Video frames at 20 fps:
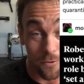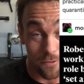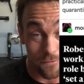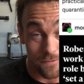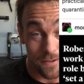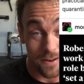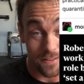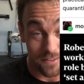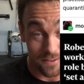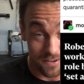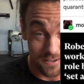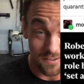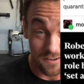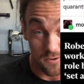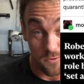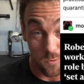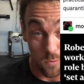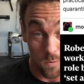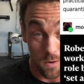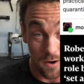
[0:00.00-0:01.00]
the fact that he
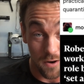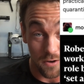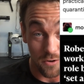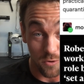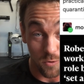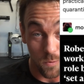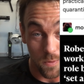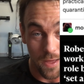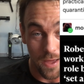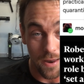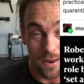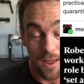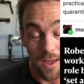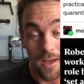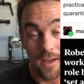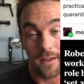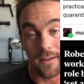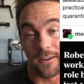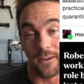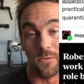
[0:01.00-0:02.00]
didn't want to do that,
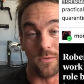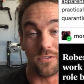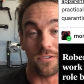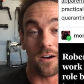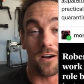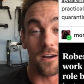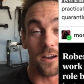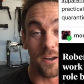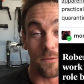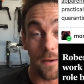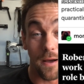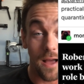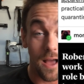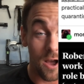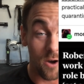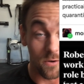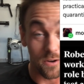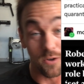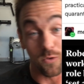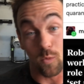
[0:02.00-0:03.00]
he was talking about
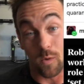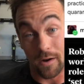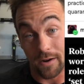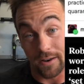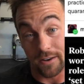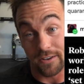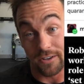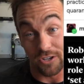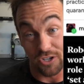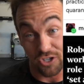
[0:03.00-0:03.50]
how he wanted to